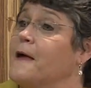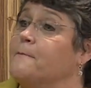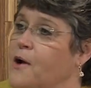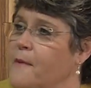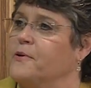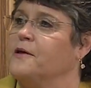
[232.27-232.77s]

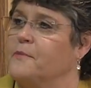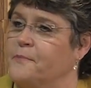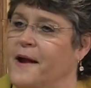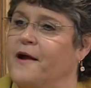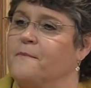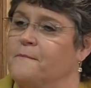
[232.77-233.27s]
properly
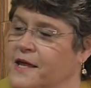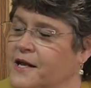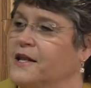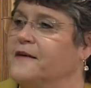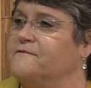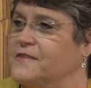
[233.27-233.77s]
prepare
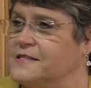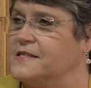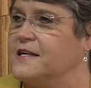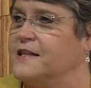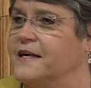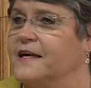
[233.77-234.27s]
mentally and
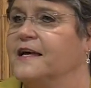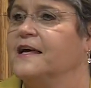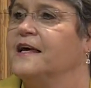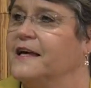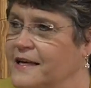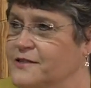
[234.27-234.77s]
physically,
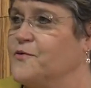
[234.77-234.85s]
is